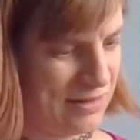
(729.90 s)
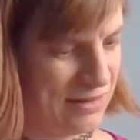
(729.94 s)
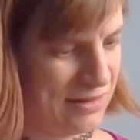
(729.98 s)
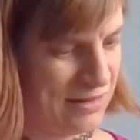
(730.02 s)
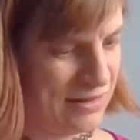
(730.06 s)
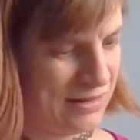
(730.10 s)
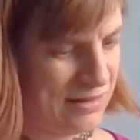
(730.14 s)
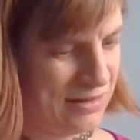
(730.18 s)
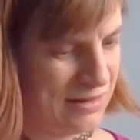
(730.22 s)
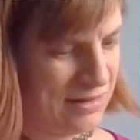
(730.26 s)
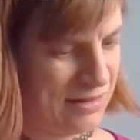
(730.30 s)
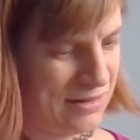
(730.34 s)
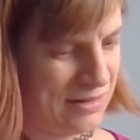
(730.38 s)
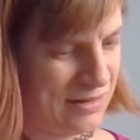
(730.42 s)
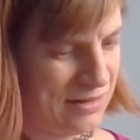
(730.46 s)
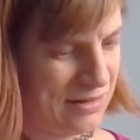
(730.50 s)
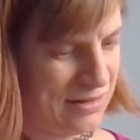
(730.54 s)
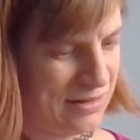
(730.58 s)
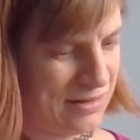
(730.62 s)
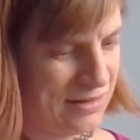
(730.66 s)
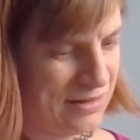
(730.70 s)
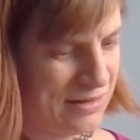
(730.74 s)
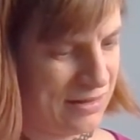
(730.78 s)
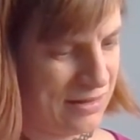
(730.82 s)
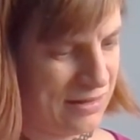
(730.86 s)

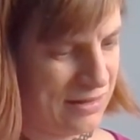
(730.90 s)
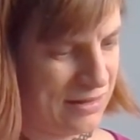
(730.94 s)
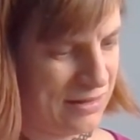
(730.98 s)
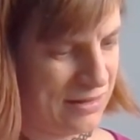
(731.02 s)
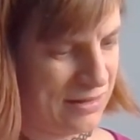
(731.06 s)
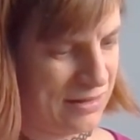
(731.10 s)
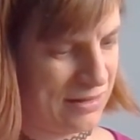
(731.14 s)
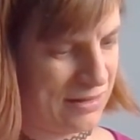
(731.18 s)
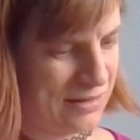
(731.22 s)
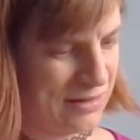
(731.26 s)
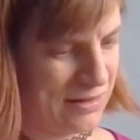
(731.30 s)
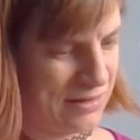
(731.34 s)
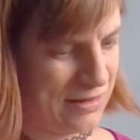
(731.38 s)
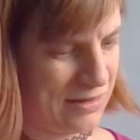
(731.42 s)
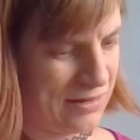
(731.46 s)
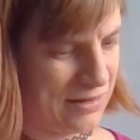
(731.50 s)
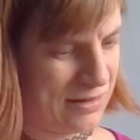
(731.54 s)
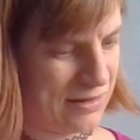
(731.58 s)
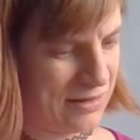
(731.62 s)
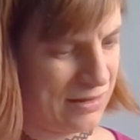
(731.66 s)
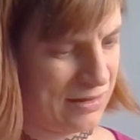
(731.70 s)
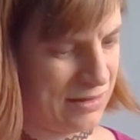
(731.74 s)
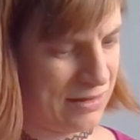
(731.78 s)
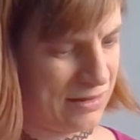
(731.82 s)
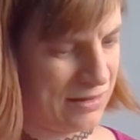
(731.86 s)

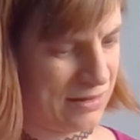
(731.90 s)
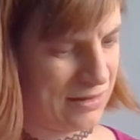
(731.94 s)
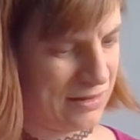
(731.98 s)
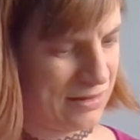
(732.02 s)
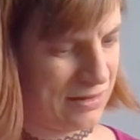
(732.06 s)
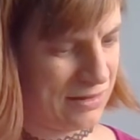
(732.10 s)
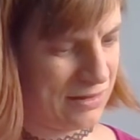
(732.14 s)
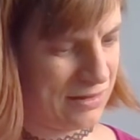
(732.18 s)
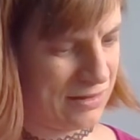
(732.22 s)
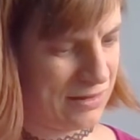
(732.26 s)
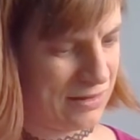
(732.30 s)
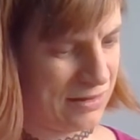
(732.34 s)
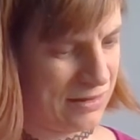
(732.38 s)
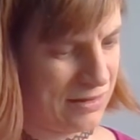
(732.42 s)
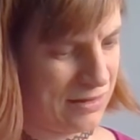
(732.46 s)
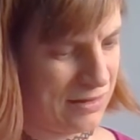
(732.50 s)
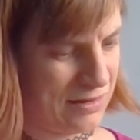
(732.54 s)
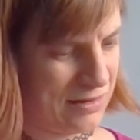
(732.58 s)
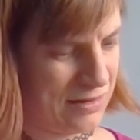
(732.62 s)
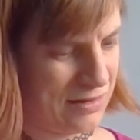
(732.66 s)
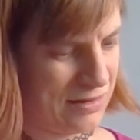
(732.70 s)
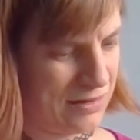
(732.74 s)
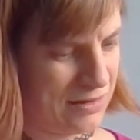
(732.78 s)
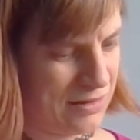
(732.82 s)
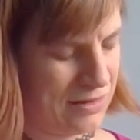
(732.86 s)

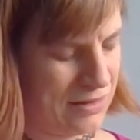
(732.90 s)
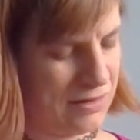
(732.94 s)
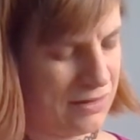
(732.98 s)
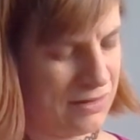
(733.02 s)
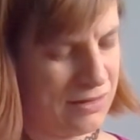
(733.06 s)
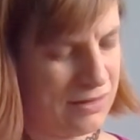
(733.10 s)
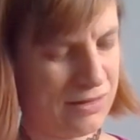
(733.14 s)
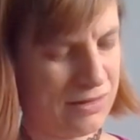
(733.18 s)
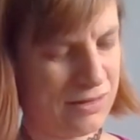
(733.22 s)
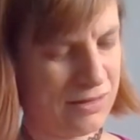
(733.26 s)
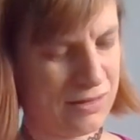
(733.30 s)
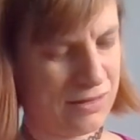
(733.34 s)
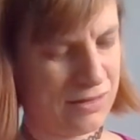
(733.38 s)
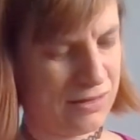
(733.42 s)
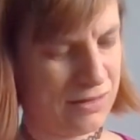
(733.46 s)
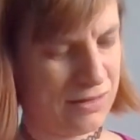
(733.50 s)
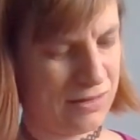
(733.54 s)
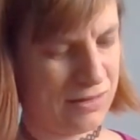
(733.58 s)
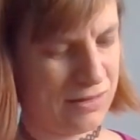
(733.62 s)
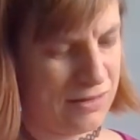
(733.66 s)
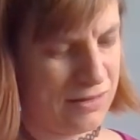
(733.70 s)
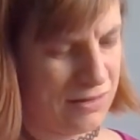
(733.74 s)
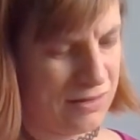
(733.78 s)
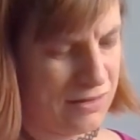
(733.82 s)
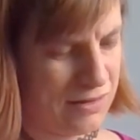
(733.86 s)

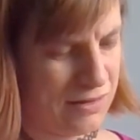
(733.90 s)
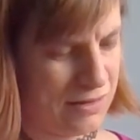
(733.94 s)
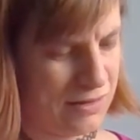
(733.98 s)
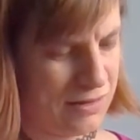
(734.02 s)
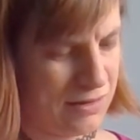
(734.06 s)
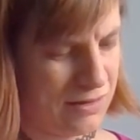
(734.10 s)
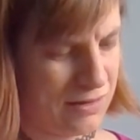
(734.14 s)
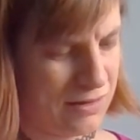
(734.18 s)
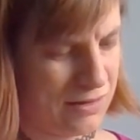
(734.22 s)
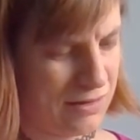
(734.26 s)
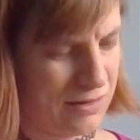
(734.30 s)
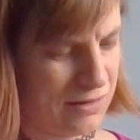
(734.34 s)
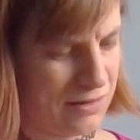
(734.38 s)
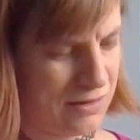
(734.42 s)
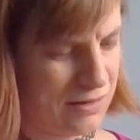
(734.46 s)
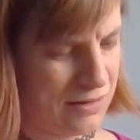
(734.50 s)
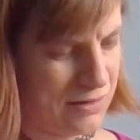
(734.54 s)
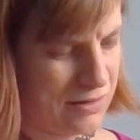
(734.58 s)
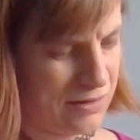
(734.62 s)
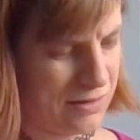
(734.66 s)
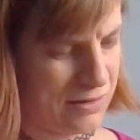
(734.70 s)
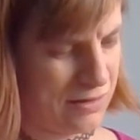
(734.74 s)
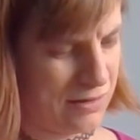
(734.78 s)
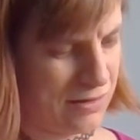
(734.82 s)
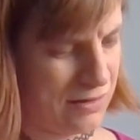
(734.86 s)

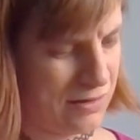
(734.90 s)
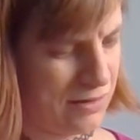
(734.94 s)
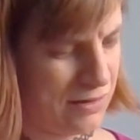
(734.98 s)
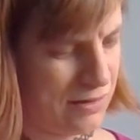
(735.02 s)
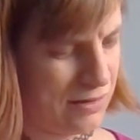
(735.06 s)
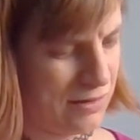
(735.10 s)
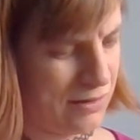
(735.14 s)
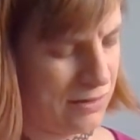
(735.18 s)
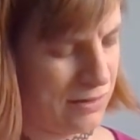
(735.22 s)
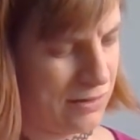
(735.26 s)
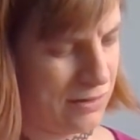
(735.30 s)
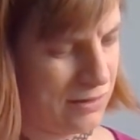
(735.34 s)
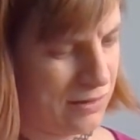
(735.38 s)
No one is speaking in this clip.